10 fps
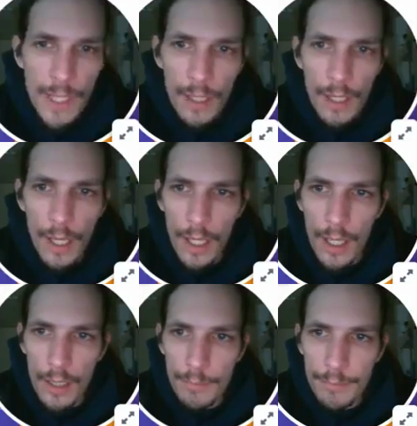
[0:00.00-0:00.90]

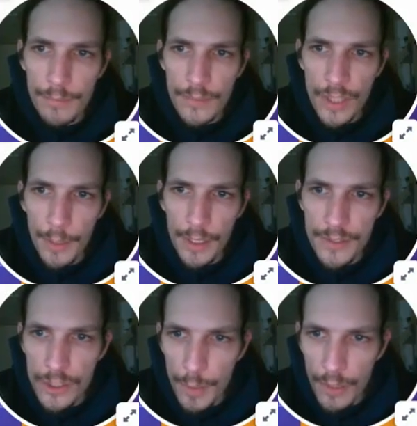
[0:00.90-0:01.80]
Some of
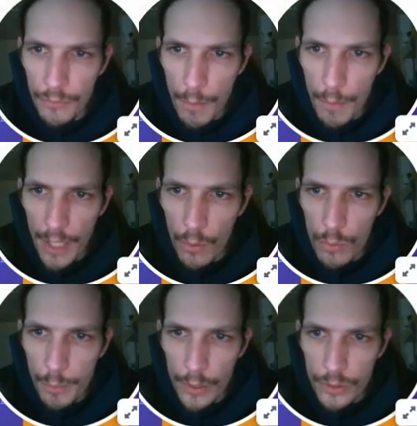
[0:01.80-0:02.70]
this has been from my
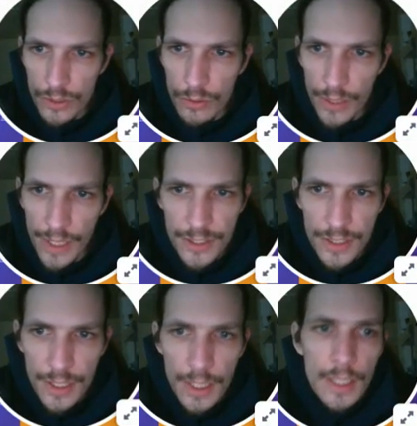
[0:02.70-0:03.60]
own personal
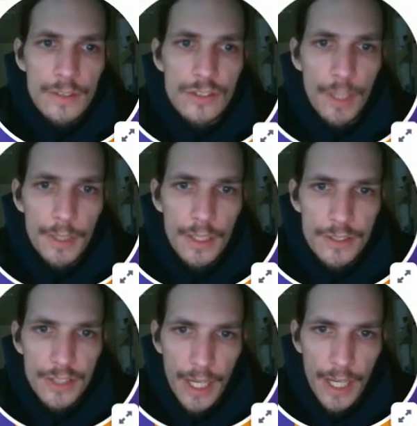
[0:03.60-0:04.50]
list. Some of
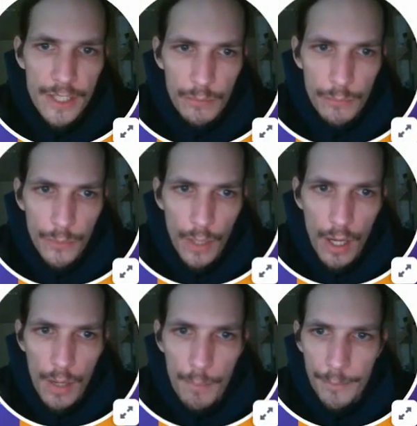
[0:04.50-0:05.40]
this has been
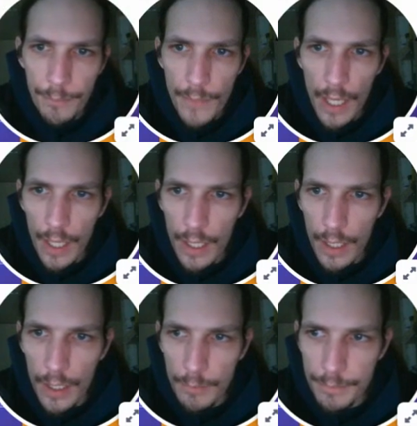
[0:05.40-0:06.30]
from
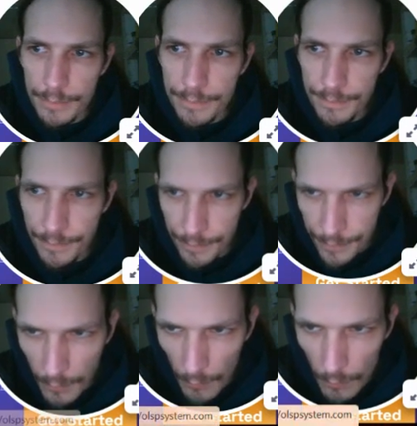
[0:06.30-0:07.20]
other
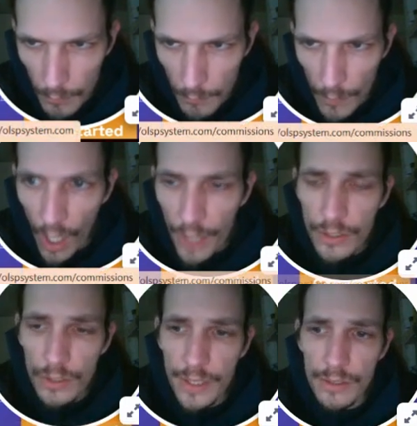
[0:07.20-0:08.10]

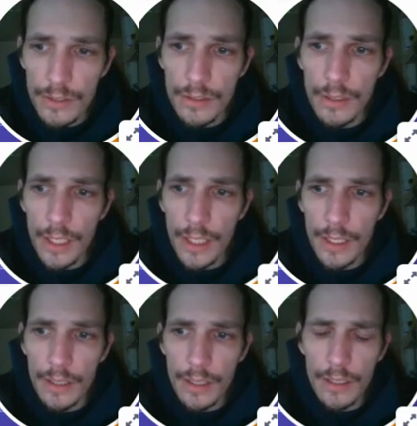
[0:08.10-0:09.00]
little,
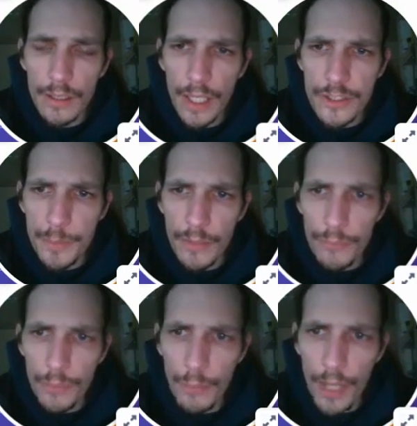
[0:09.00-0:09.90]
or it's been
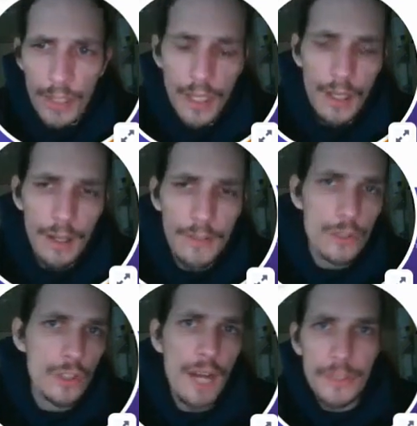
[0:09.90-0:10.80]
from other
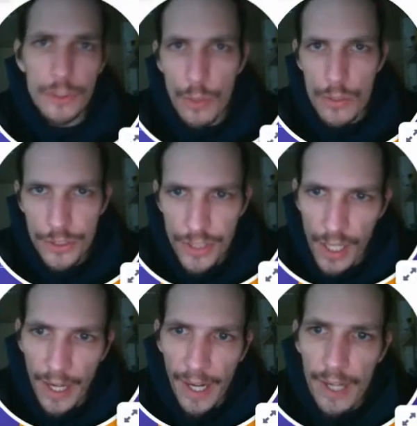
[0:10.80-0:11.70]
traffic sources that
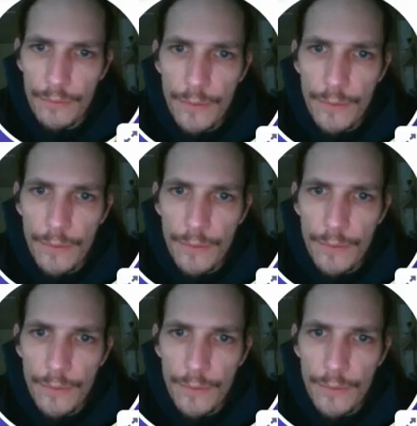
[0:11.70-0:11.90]
I have.